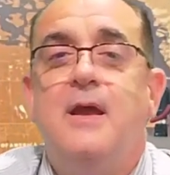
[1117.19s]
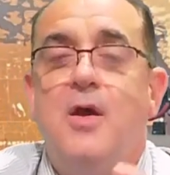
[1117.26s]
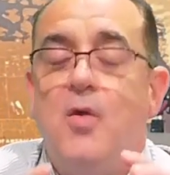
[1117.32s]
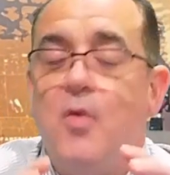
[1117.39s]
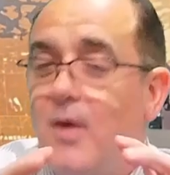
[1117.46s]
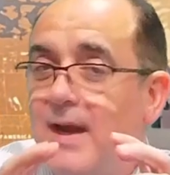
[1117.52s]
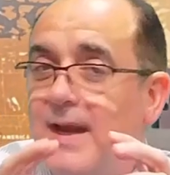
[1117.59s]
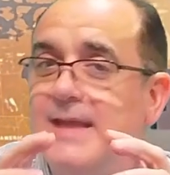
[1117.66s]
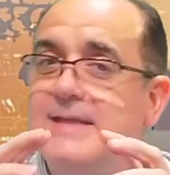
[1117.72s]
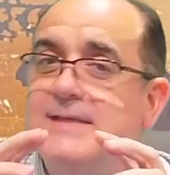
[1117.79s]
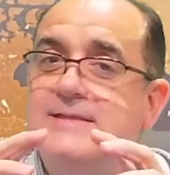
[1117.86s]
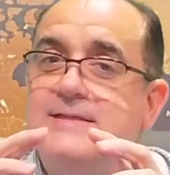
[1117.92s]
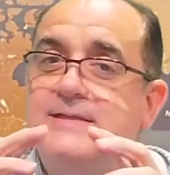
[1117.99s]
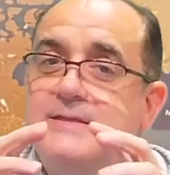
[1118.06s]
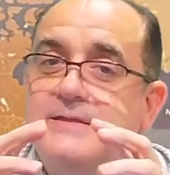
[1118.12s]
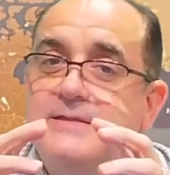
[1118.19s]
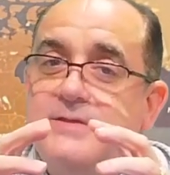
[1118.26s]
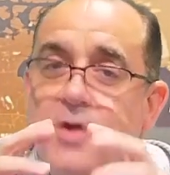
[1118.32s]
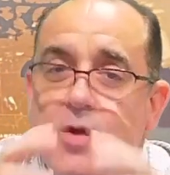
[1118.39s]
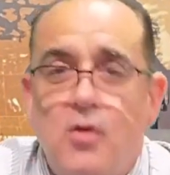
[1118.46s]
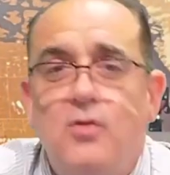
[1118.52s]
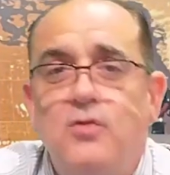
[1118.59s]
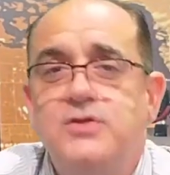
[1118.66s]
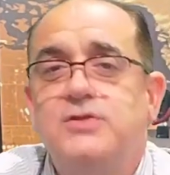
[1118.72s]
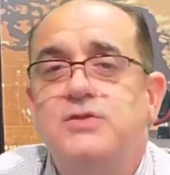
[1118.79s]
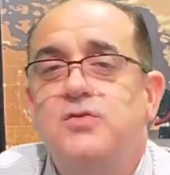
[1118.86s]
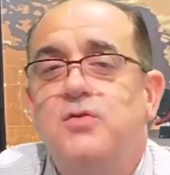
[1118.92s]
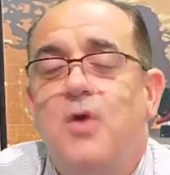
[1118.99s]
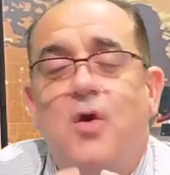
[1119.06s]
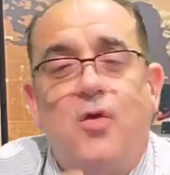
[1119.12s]
what he's told
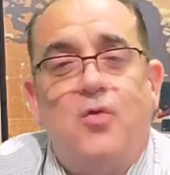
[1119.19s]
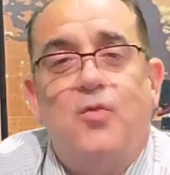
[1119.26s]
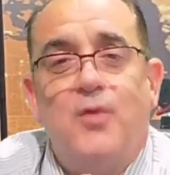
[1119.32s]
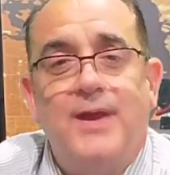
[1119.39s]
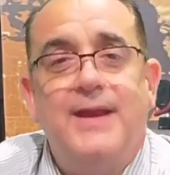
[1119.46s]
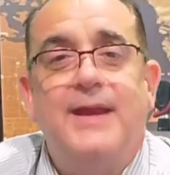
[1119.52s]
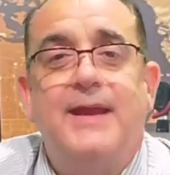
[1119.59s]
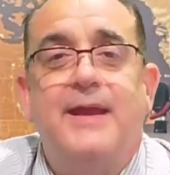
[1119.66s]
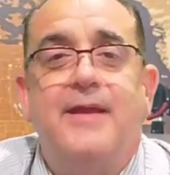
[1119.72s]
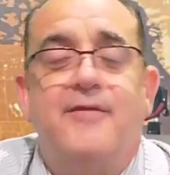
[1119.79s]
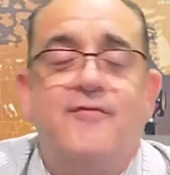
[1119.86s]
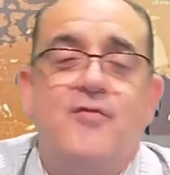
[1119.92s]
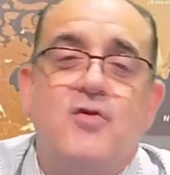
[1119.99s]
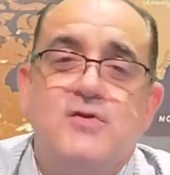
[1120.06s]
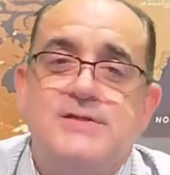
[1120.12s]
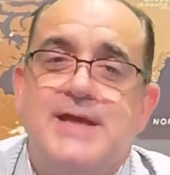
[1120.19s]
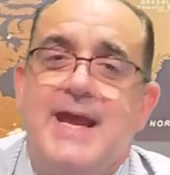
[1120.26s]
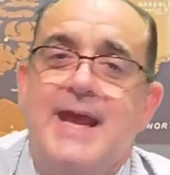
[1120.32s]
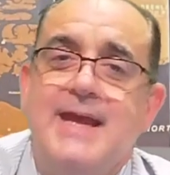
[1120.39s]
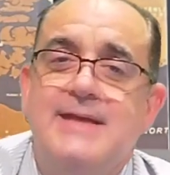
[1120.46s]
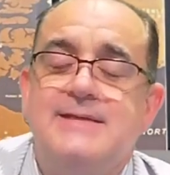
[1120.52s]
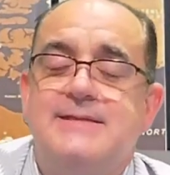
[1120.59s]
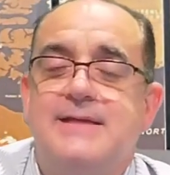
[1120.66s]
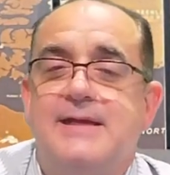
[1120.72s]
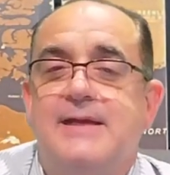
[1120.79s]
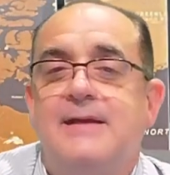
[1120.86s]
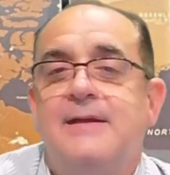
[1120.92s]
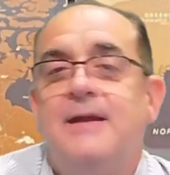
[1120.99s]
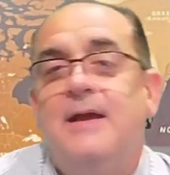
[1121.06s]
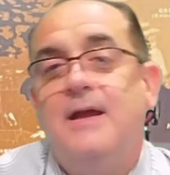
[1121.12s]
you already in verse
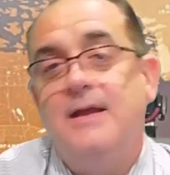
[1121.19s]
18,